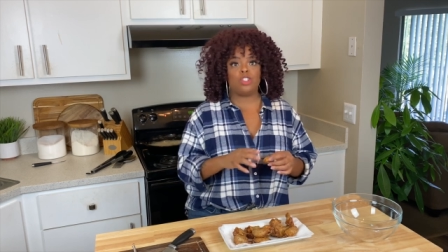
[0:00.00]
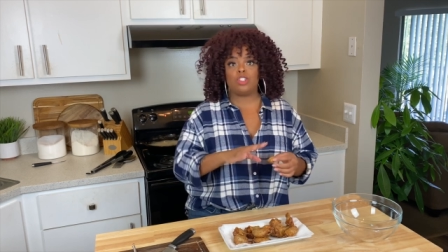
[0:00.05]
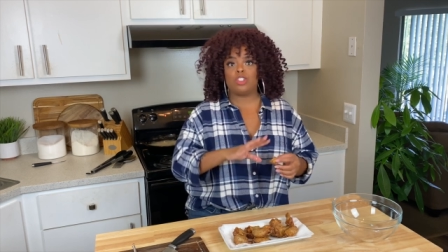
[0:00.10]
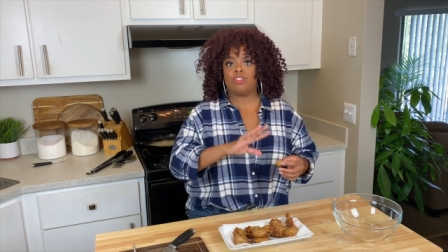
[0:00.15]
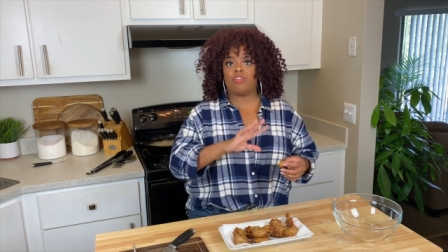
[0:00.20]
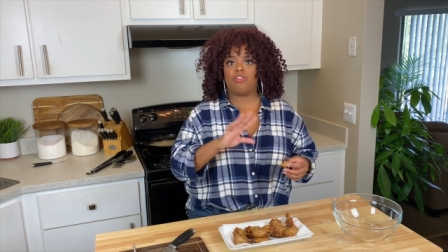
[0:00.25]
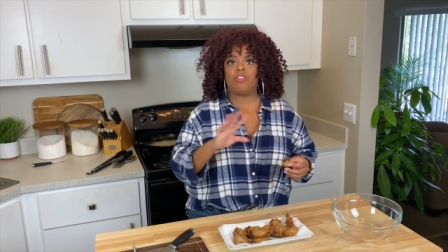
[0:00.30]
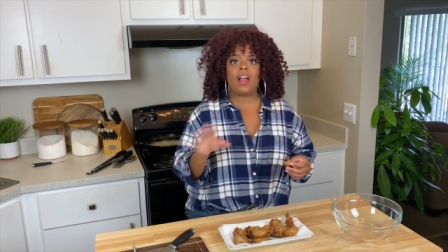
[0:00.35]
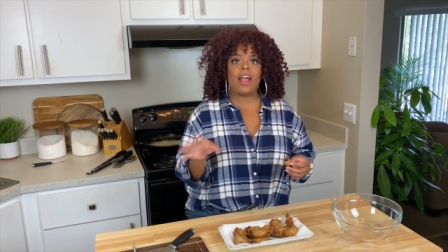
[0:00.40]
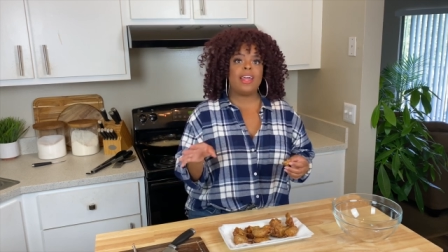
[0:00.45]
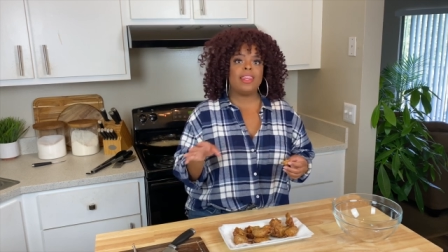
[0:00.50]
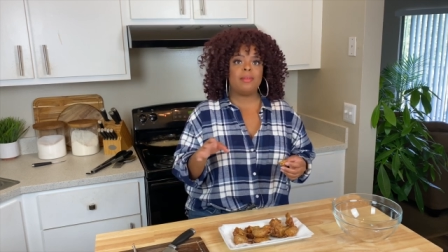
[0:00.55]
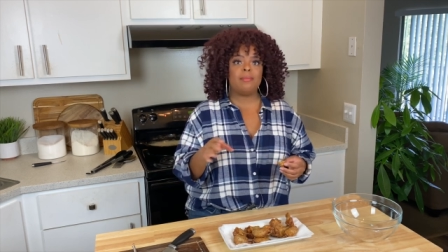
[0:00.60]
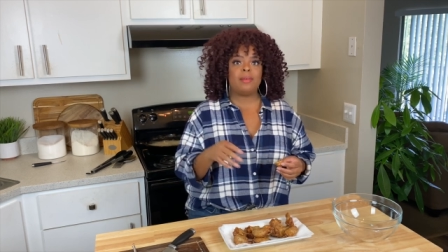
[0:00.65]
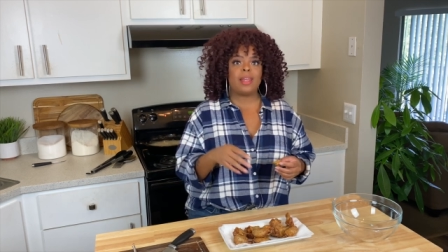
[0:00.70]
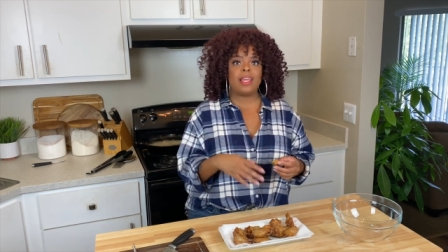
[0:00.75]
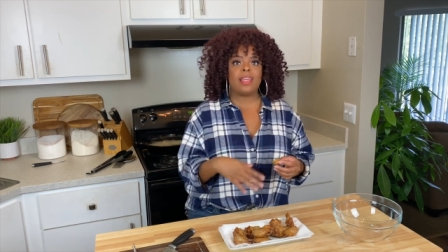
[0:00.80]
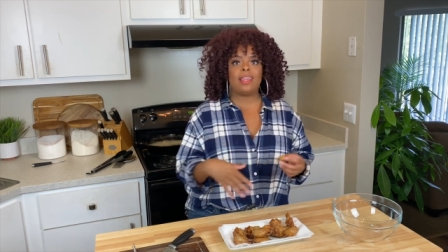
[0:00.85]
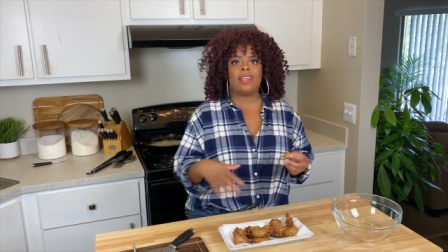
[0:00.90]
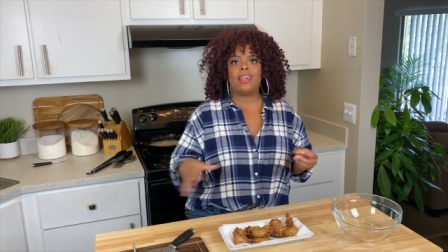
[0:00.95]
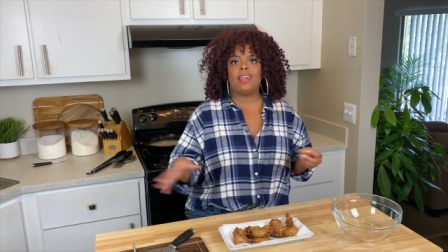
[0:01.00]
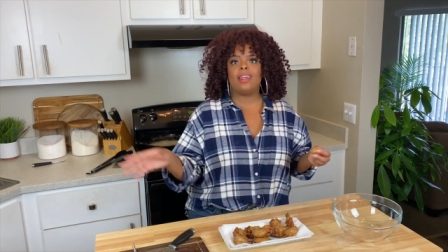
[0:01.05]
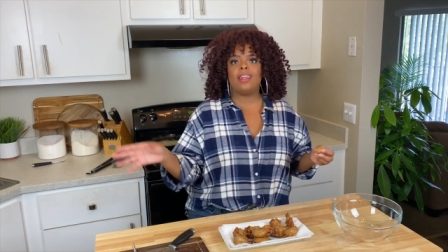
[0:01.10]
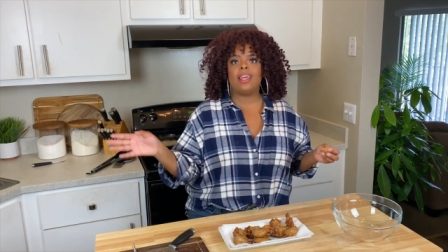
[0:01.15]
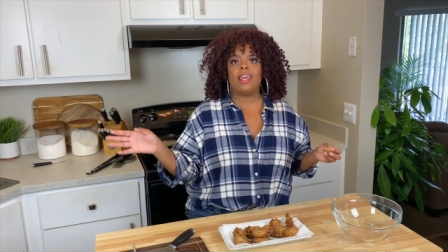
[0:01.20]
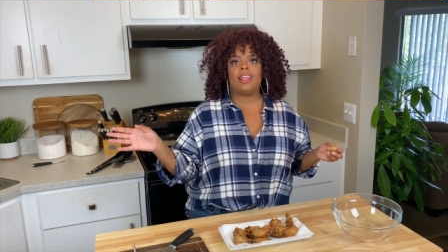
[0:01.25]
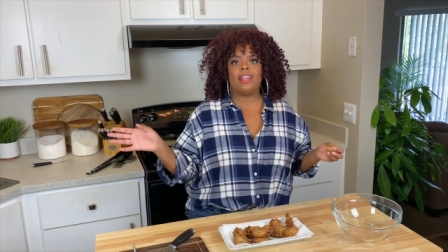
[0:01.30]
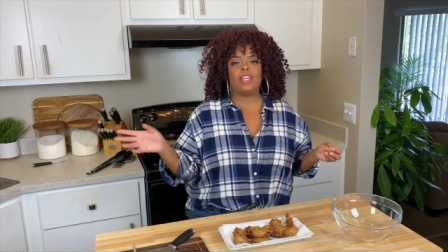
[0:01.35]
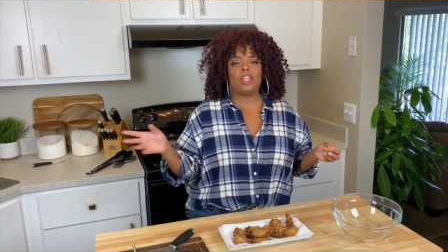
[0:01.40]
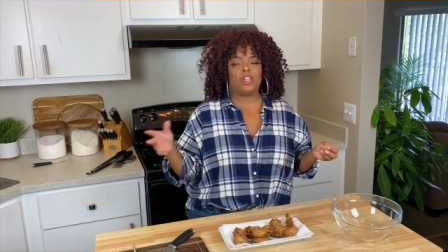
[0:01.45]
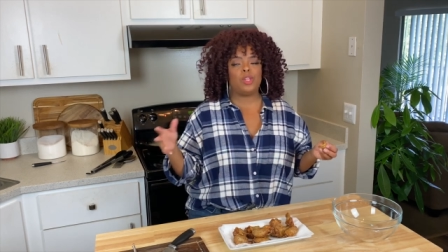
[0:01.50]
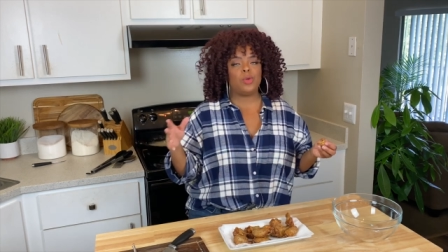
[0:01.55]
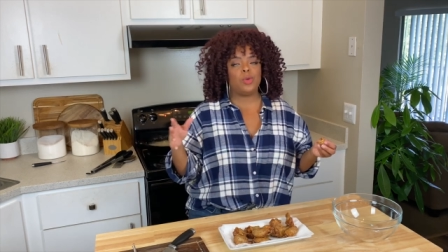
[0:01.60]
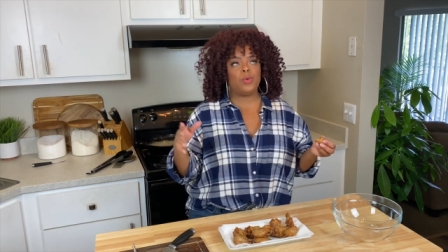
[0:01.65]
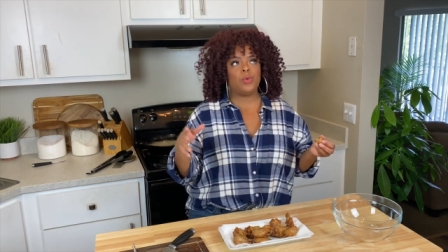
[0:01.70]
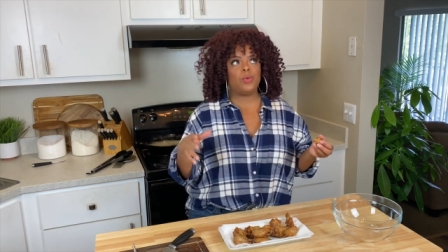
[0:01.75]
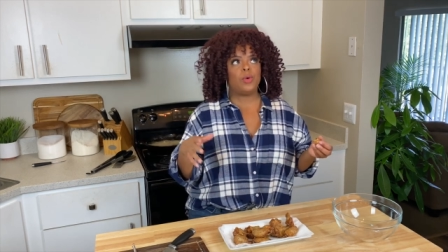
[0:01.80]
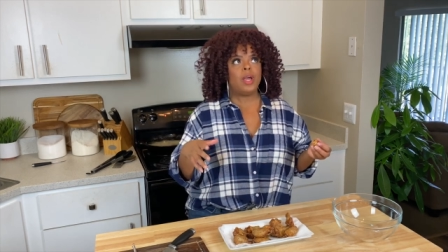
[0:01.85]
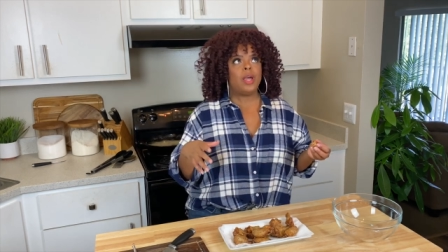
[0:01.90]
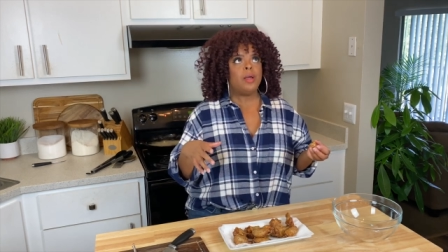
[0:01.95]
you just fry them naked and then
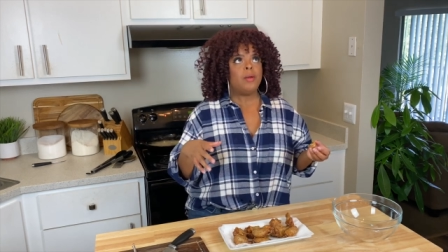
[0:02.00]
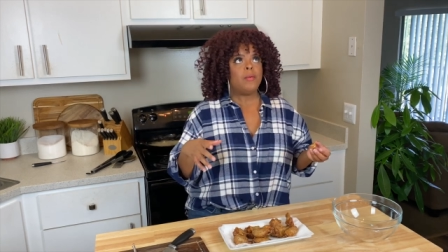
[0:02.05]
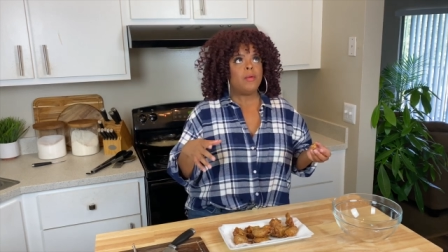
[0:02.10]
you